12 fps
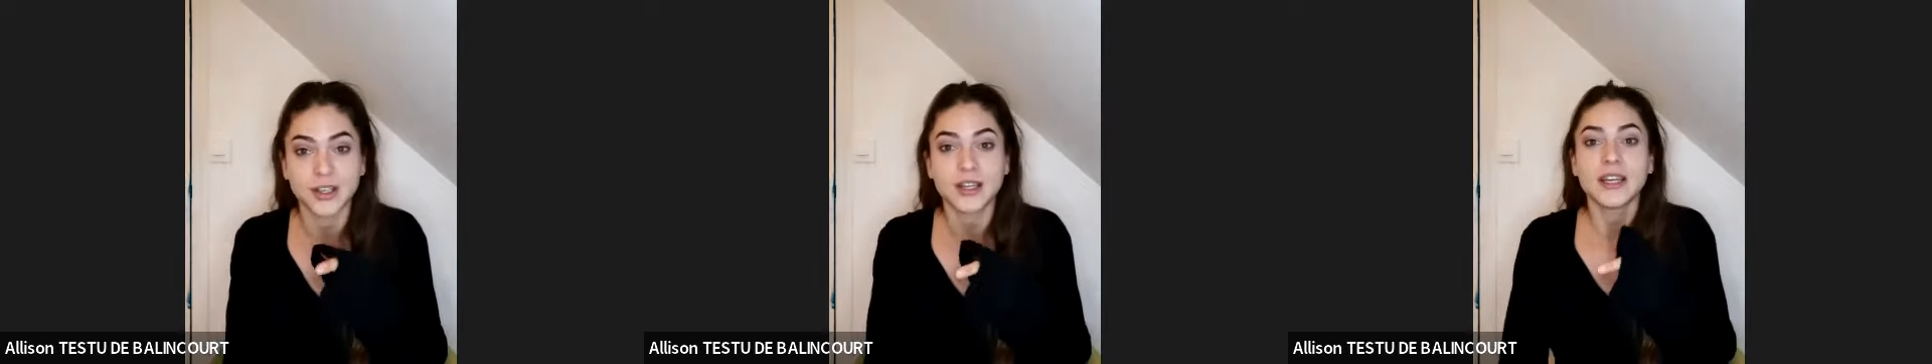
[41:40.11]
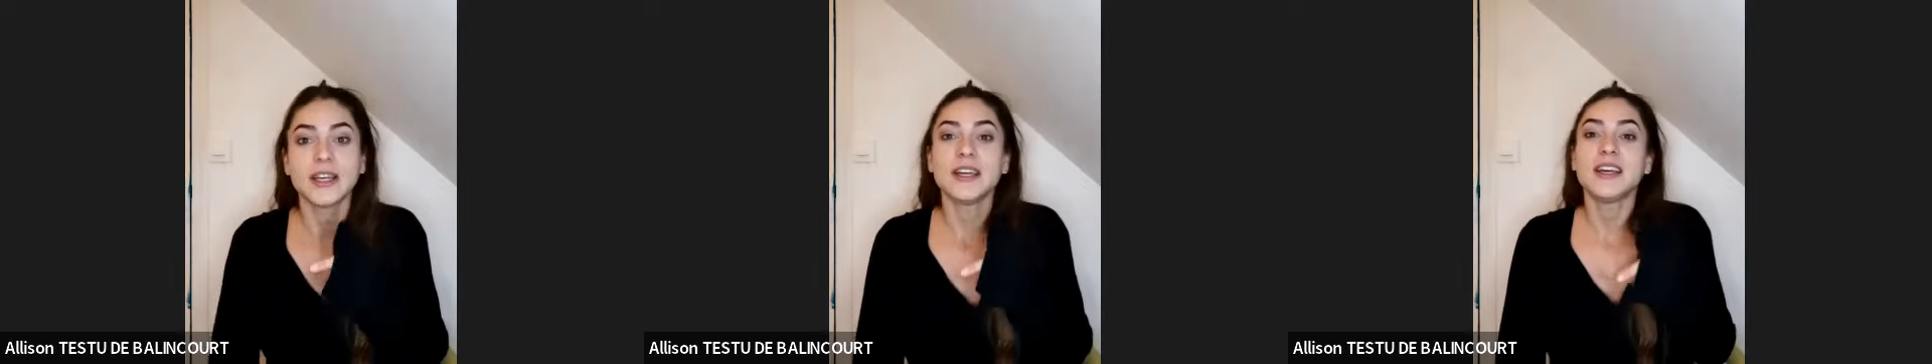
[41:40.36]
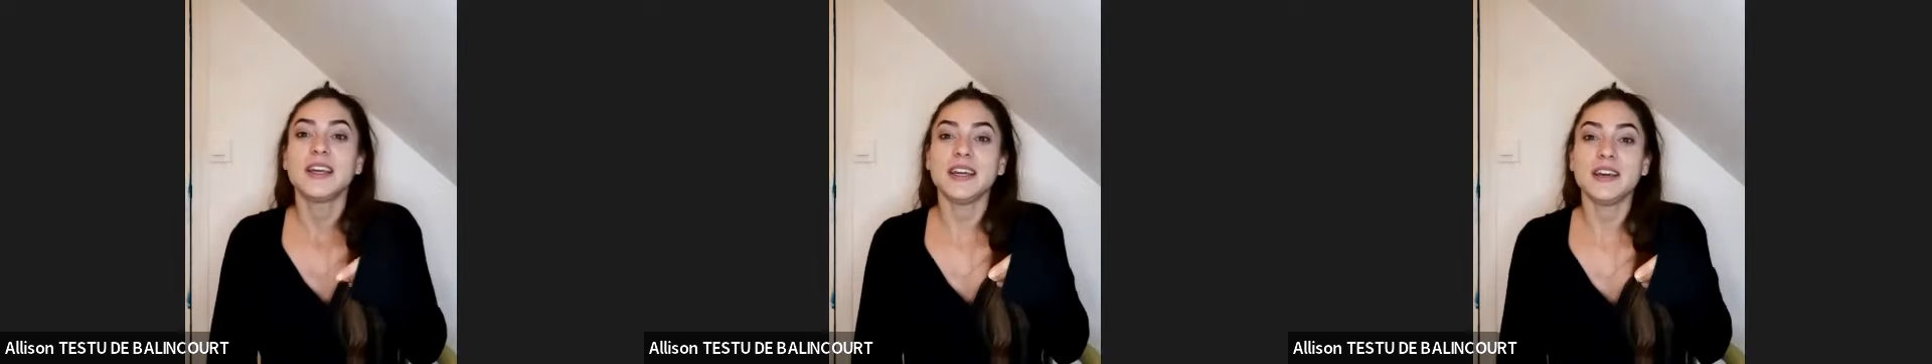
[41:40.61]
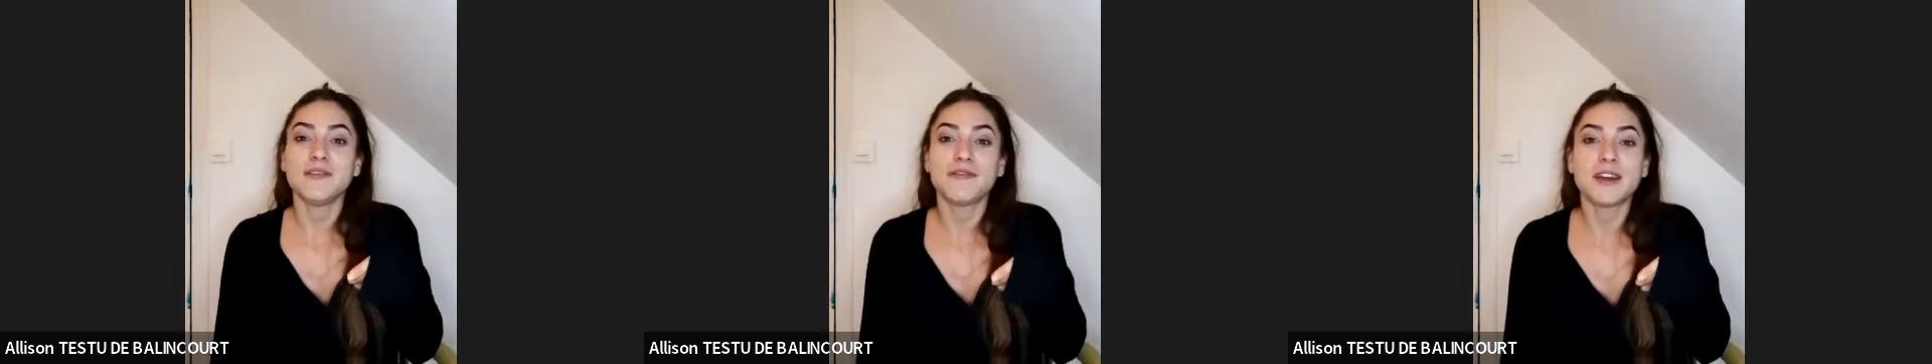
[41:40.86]
Mm.
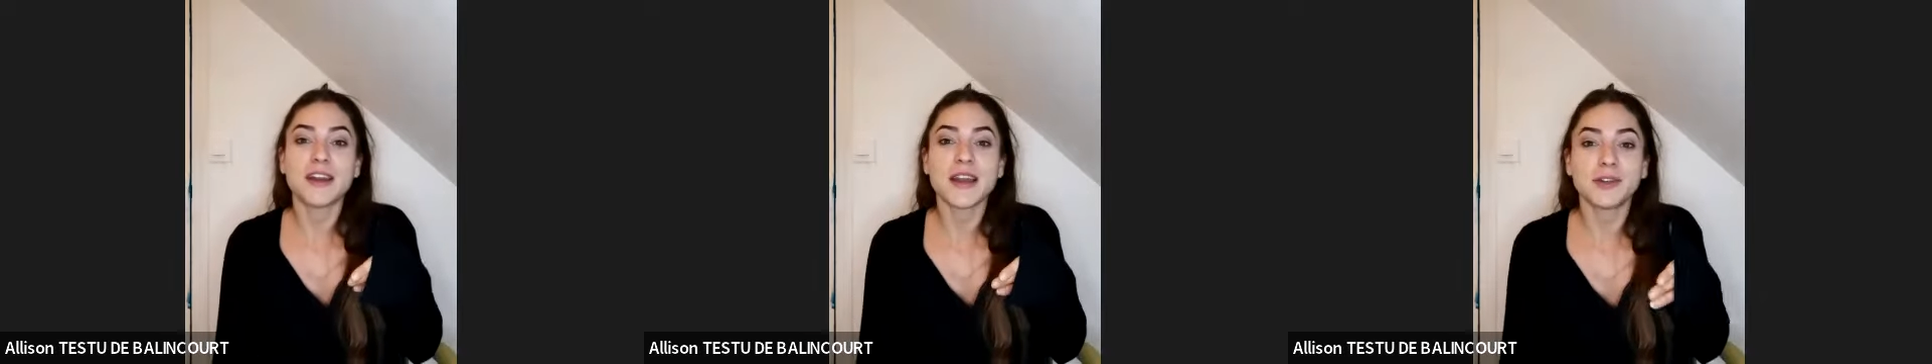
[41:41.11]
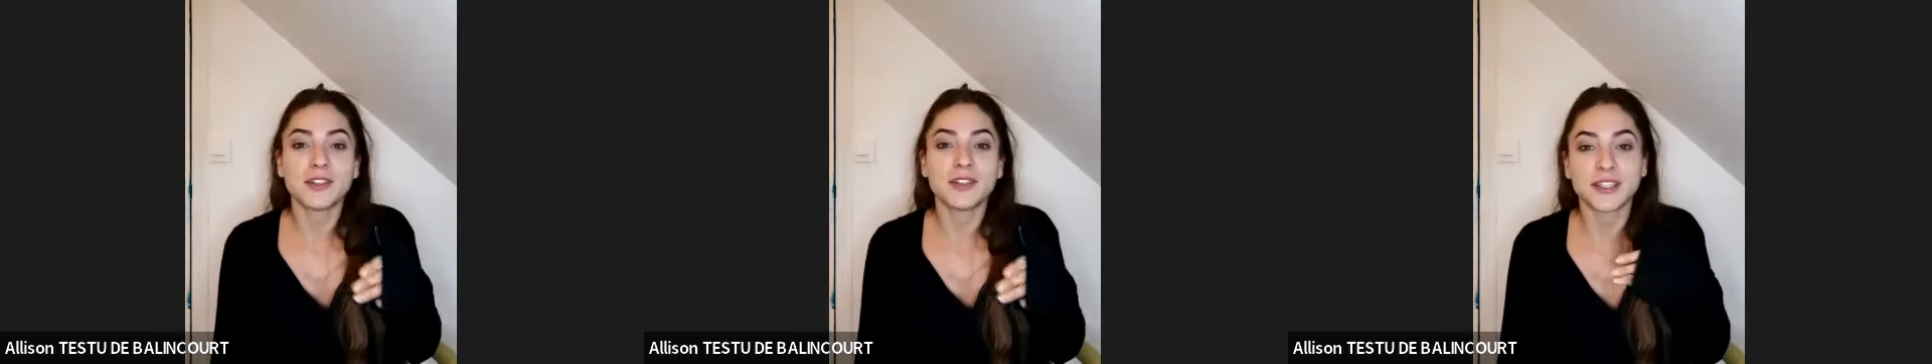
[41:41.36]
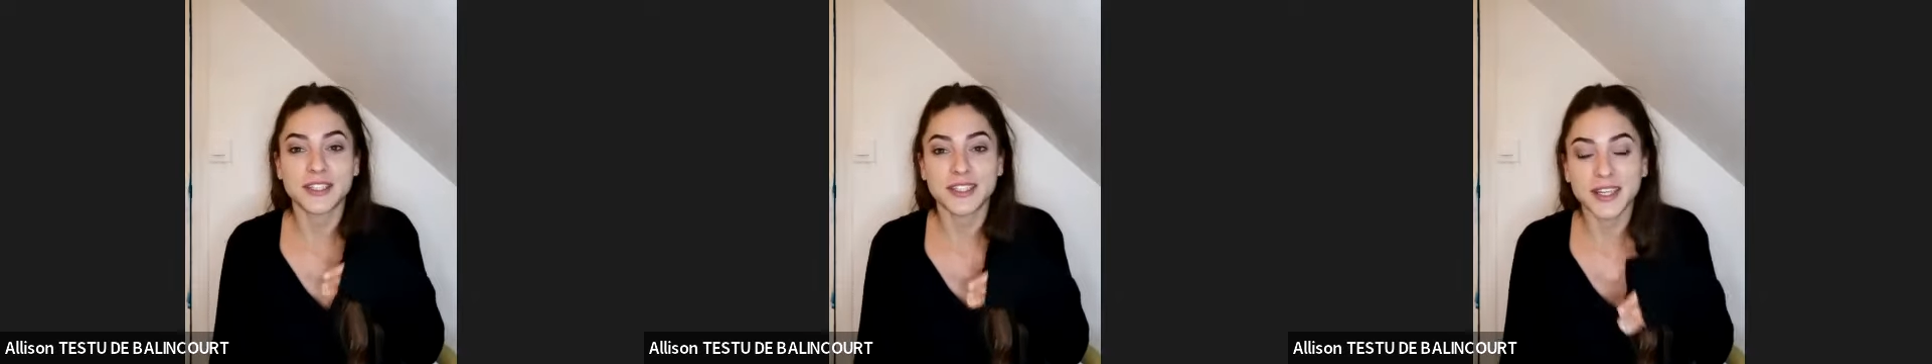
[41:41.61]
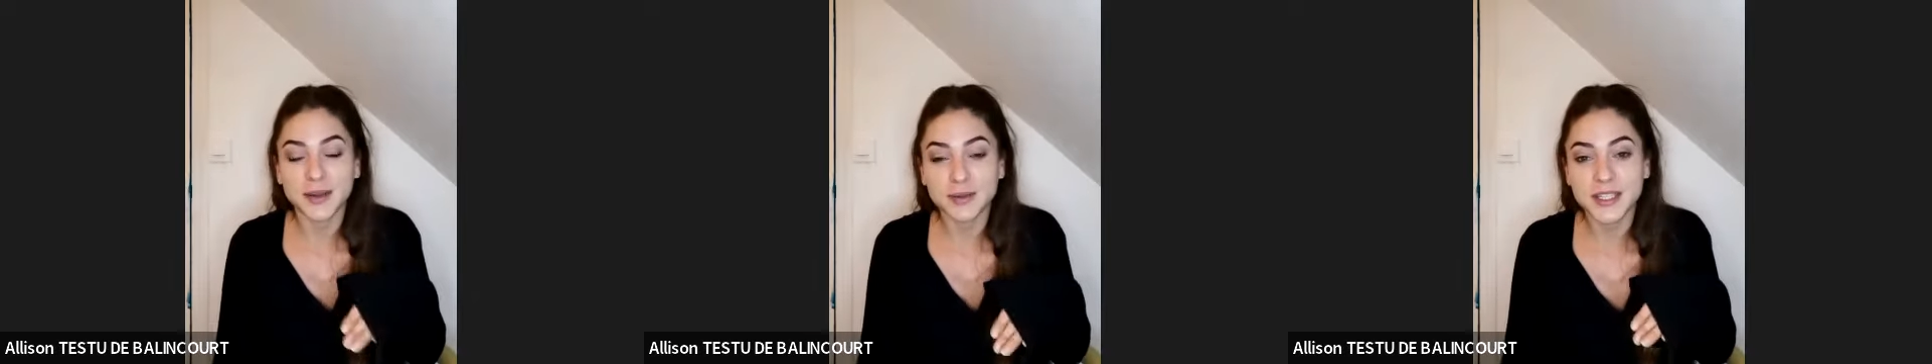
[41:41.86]
If I am not
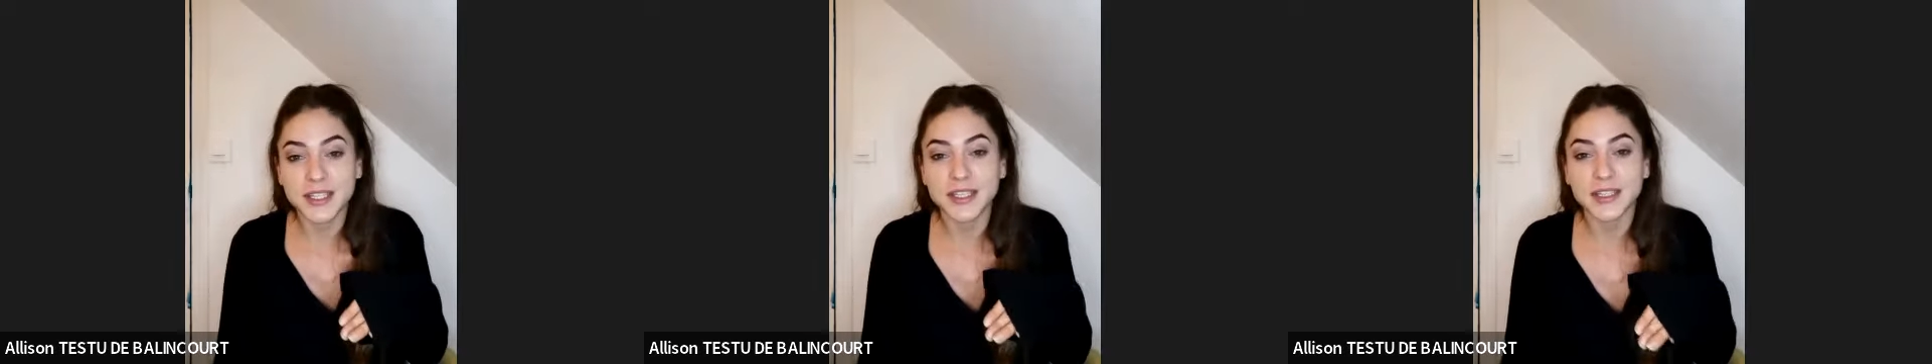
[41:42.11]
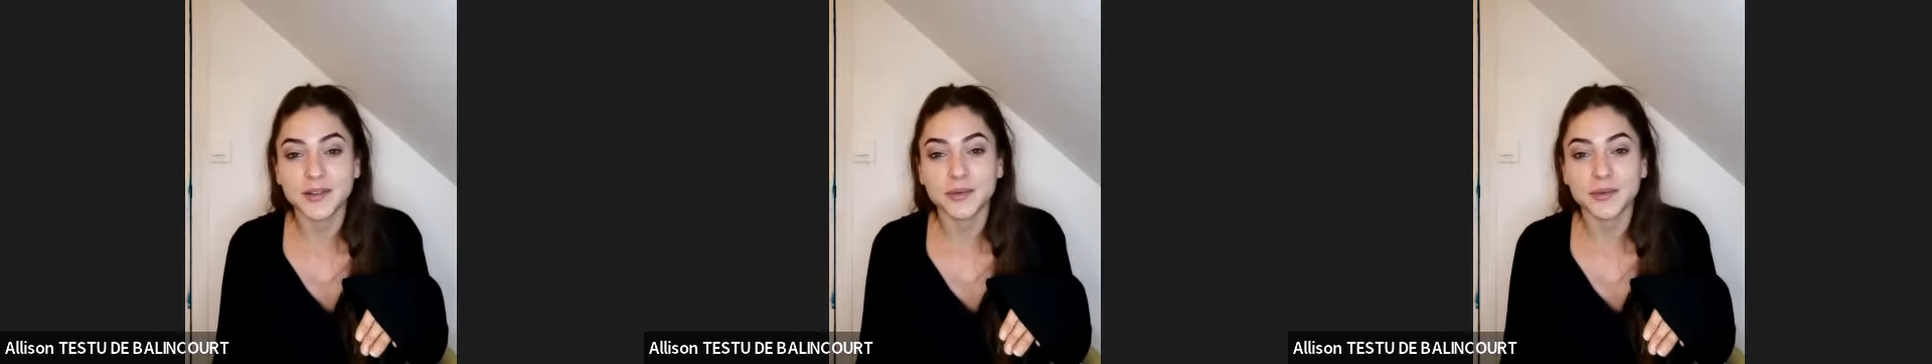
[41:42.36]
accepted,